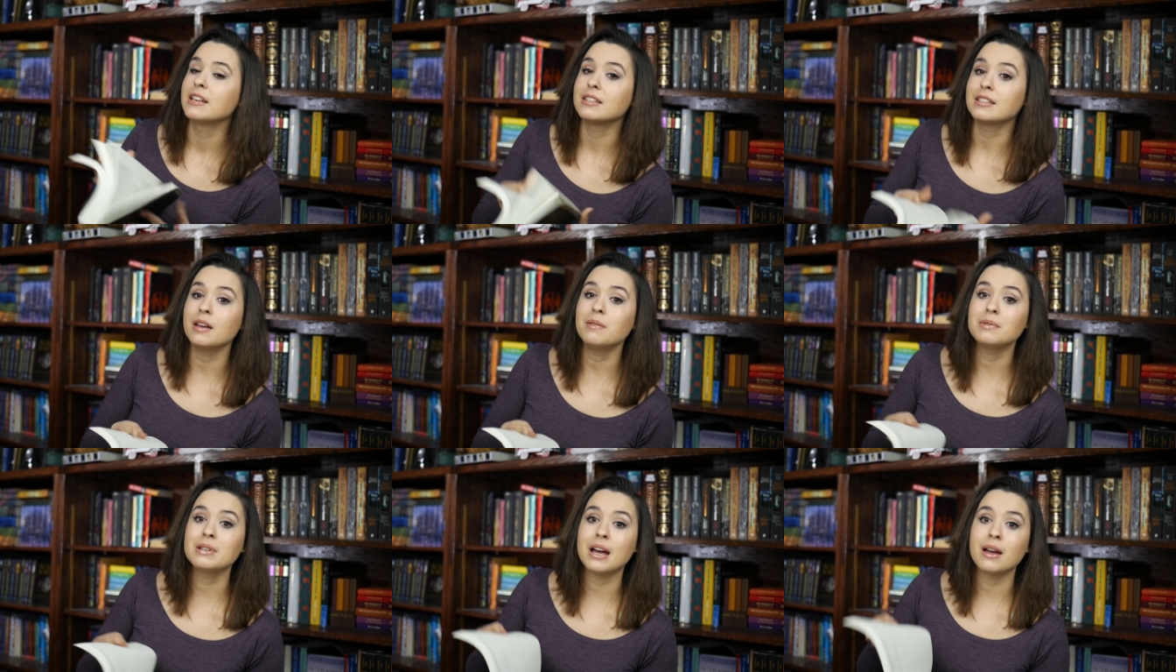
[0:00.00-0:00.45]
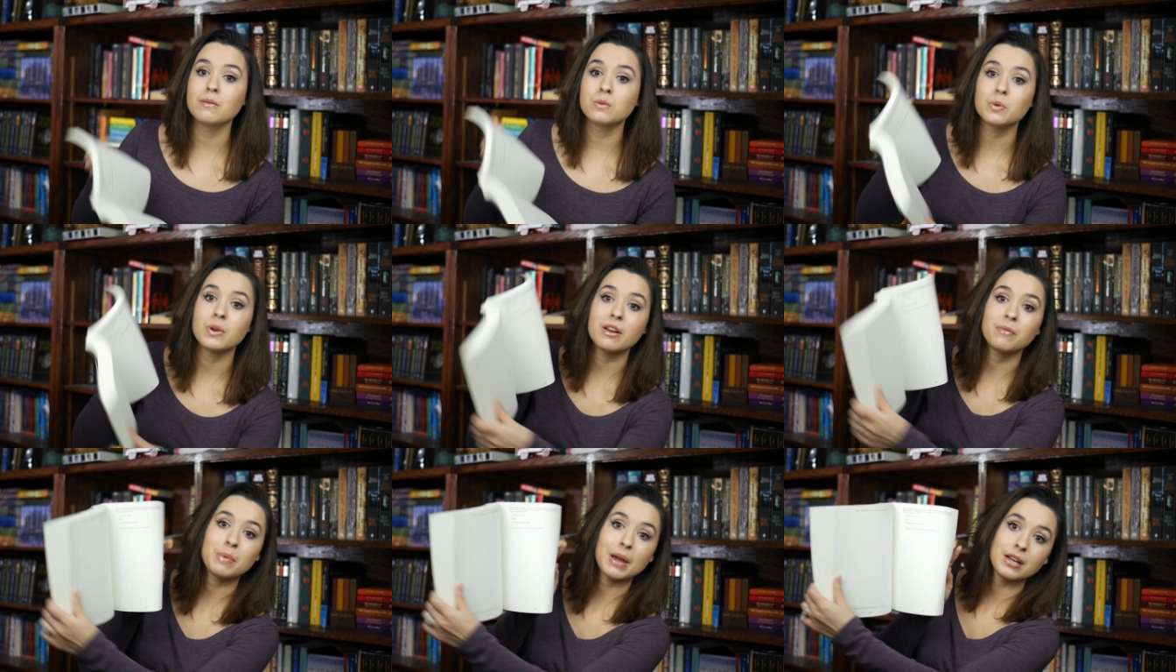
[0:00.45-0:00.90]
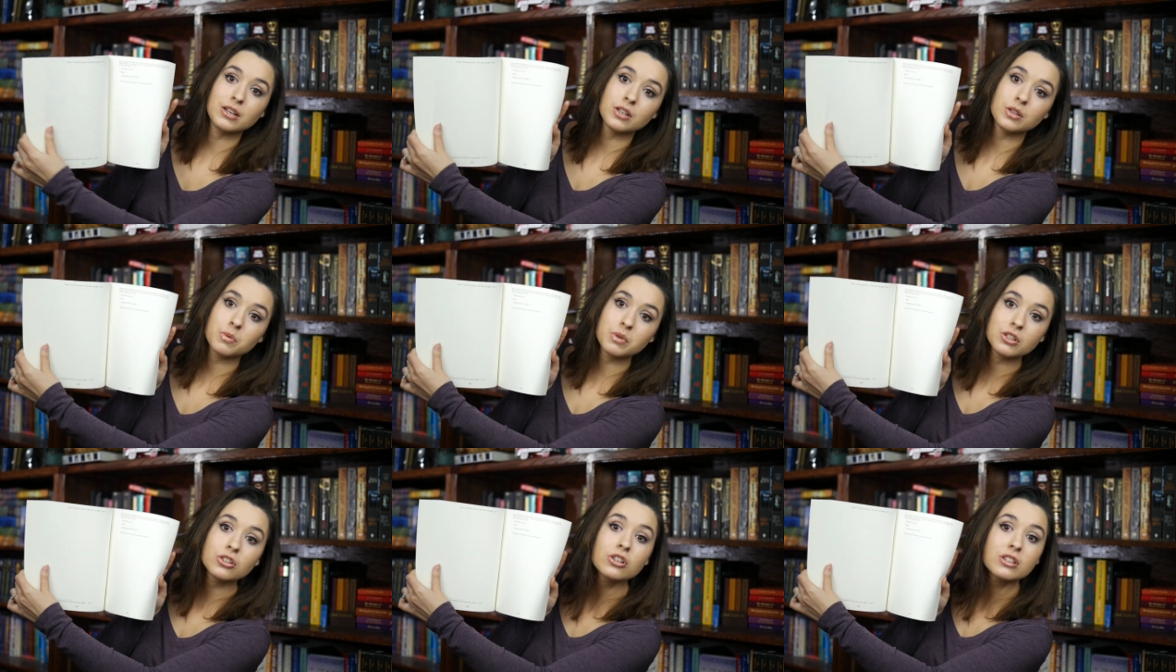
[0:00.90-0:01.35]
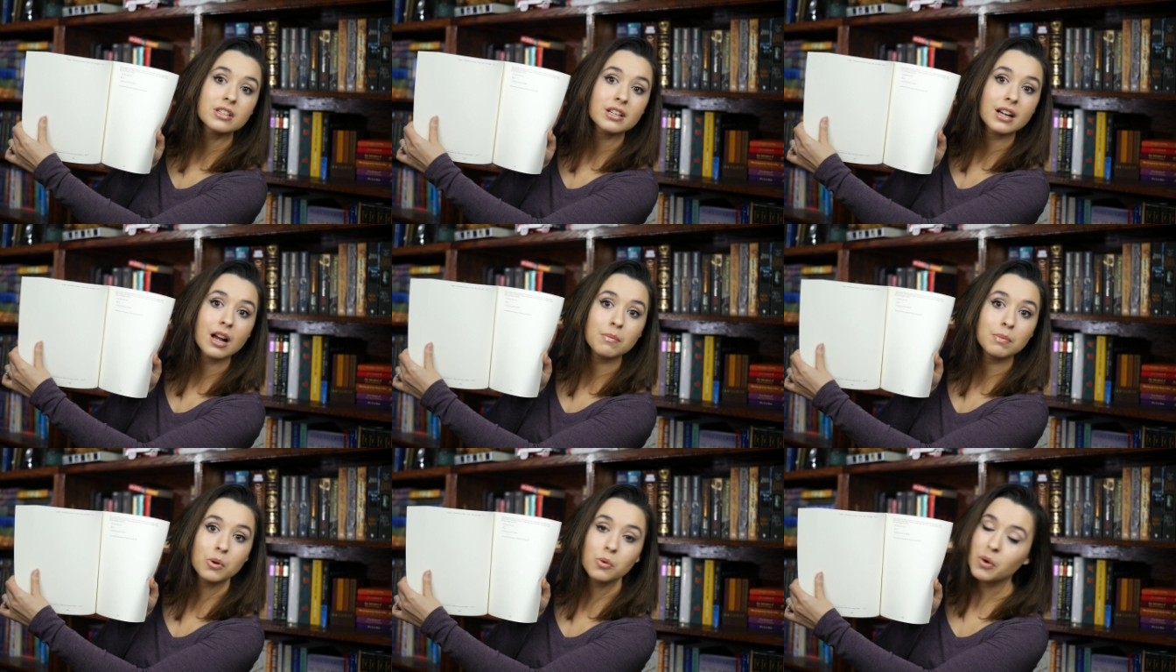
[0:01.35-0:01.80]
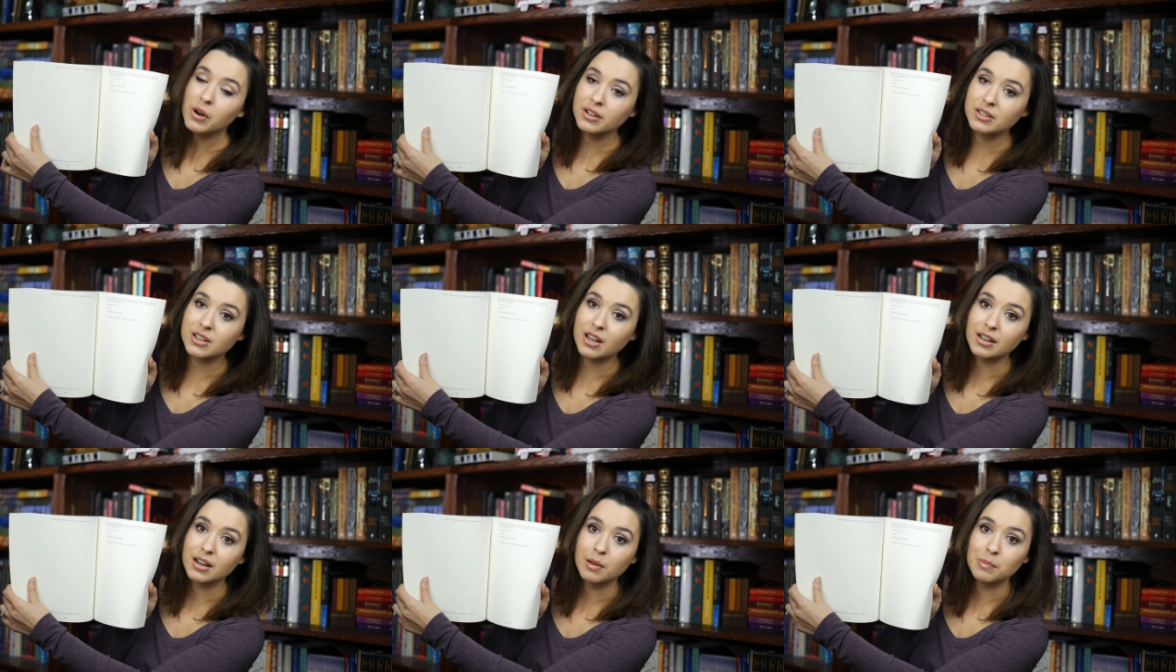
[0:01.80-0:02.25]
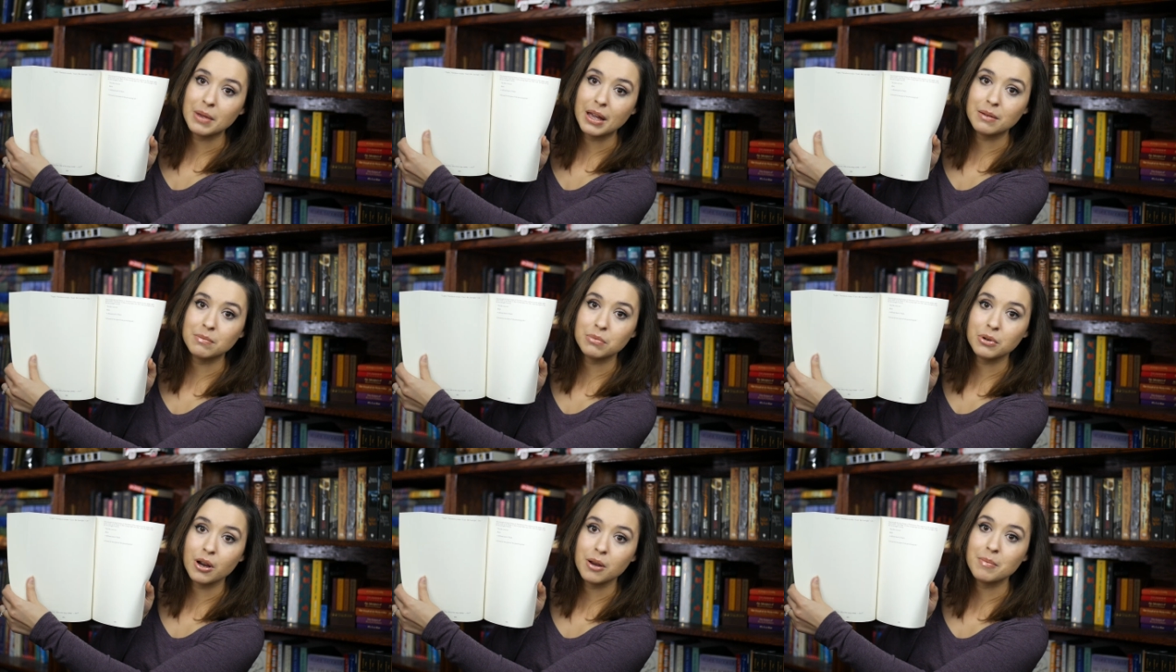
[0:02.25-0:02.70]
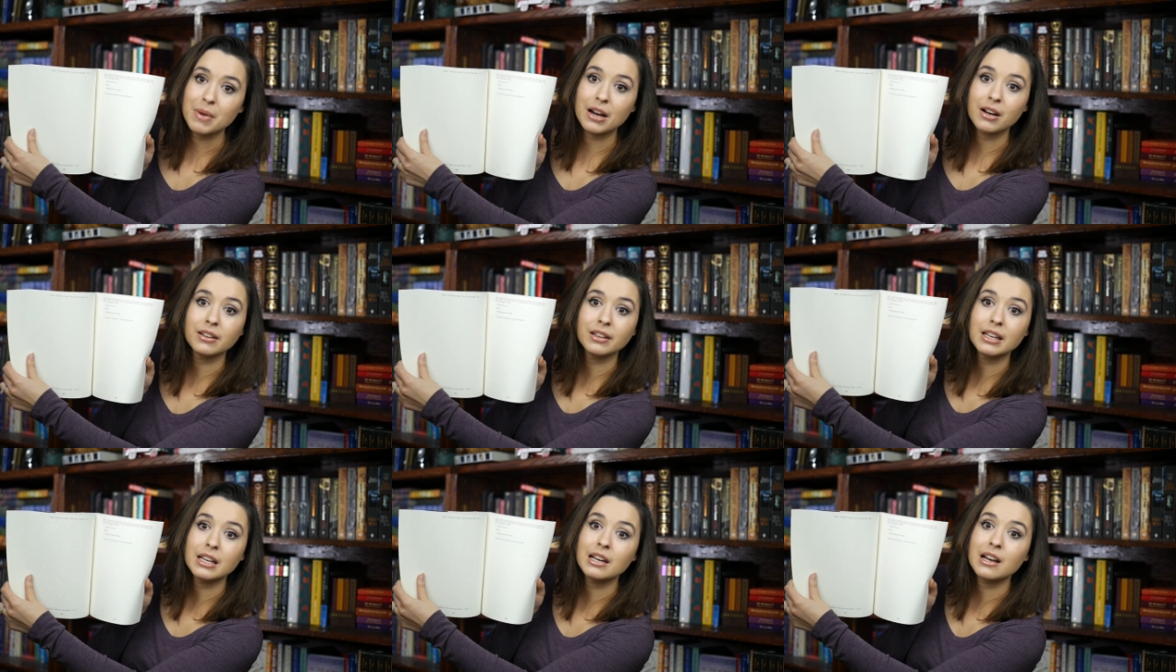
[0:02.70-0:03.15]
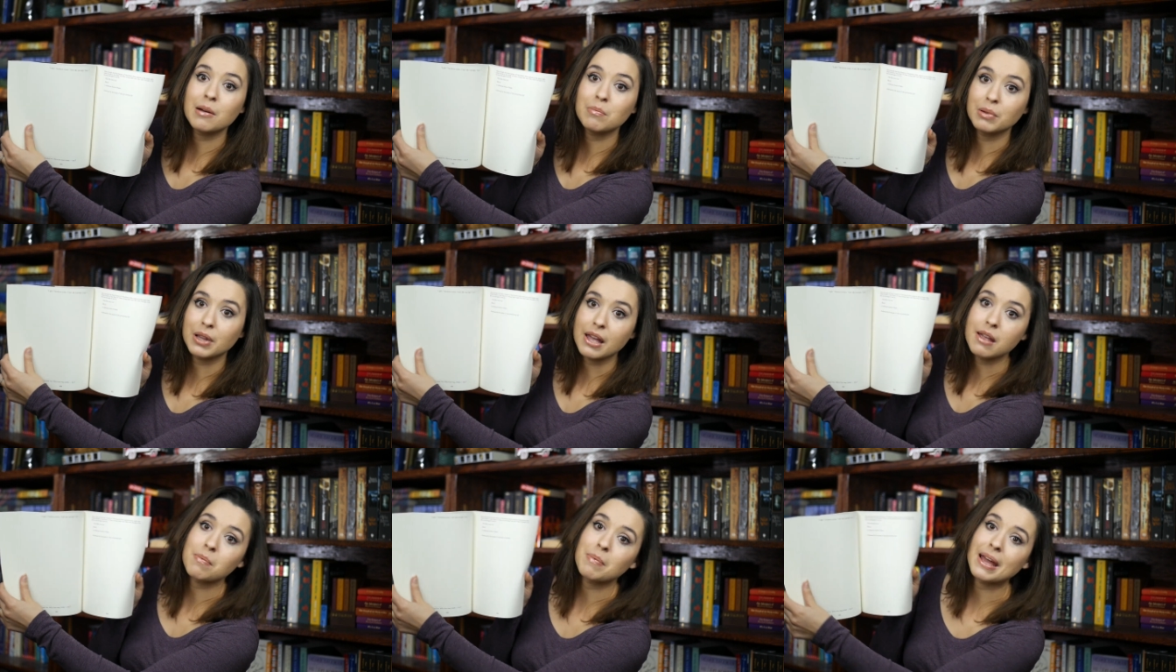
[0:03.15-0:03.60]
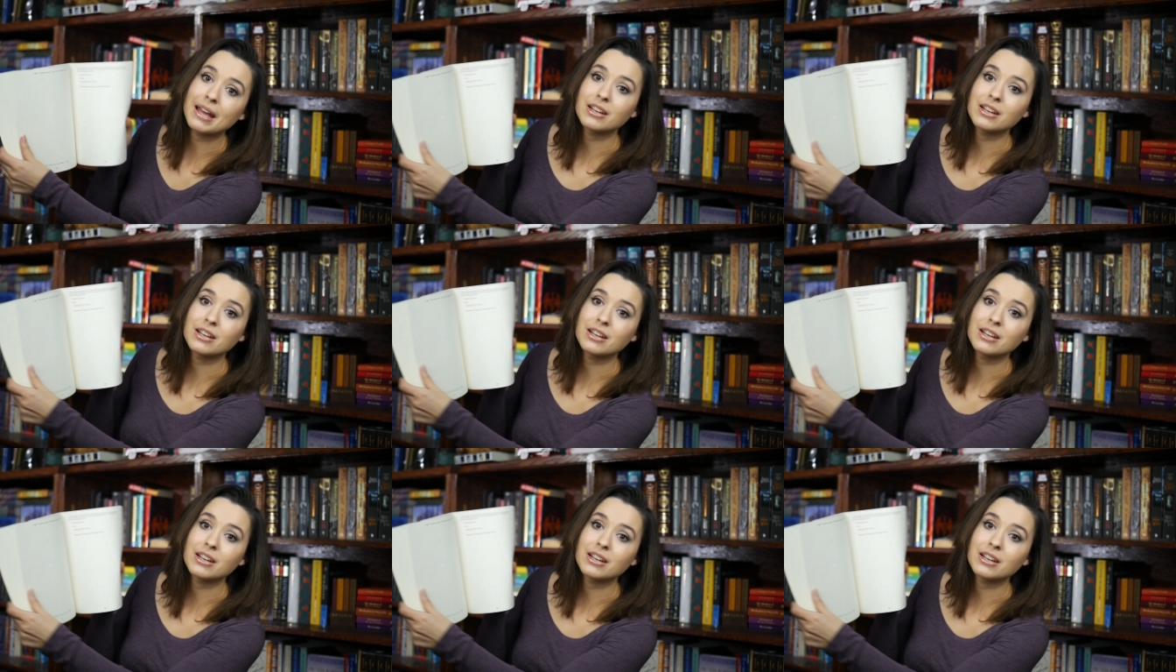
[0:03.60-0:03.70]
Sometimes we have pages with just a couple words on them and primarily a blank